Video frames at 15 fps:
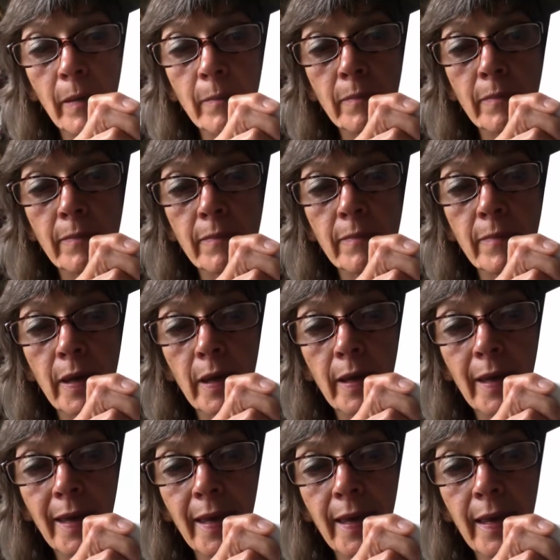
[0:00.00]

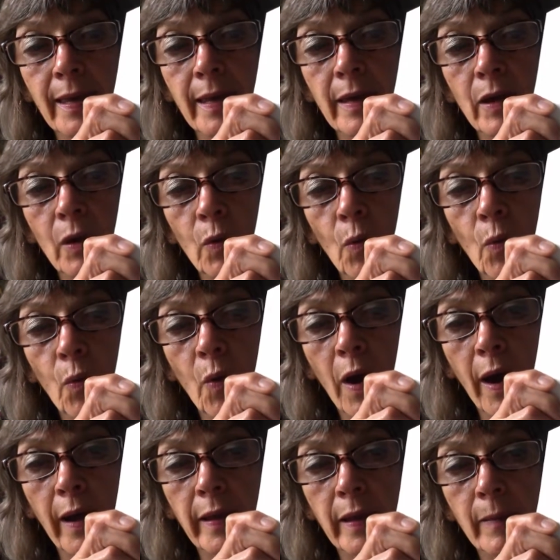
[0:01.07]

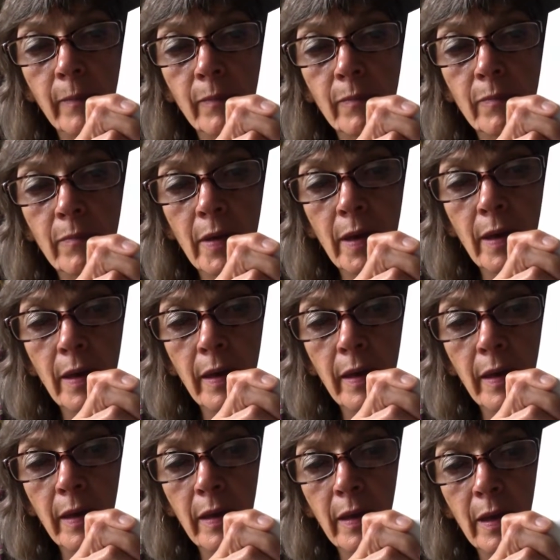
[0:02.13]
M-A-Y.
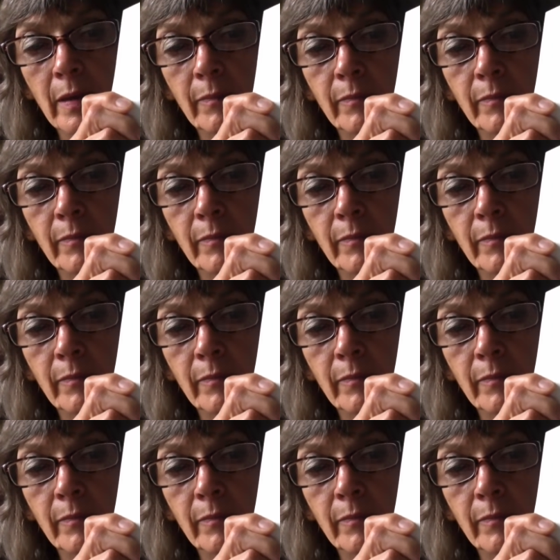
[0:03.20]
May.